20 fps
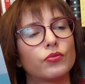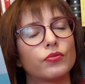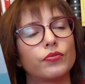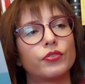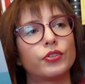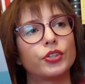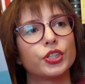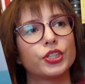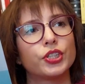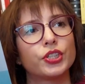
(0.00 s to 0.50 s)

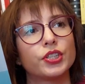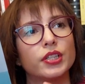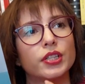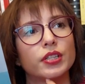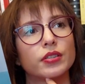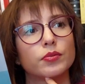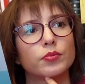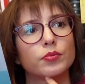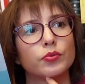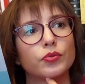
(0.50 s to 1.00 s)
further
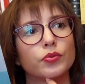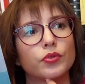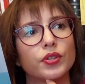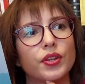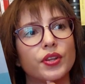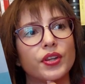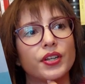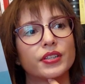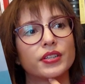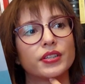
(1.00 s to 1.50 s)
in the book
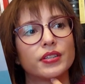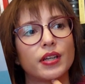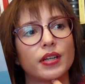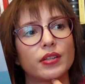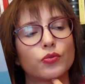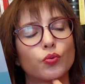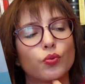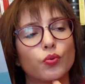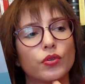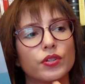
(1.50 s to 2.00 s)
that
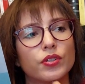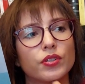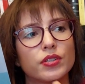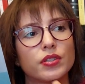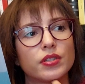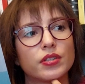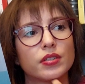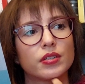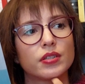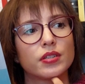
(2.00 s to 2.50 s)
that
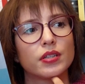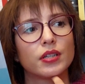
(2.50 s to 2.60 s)
was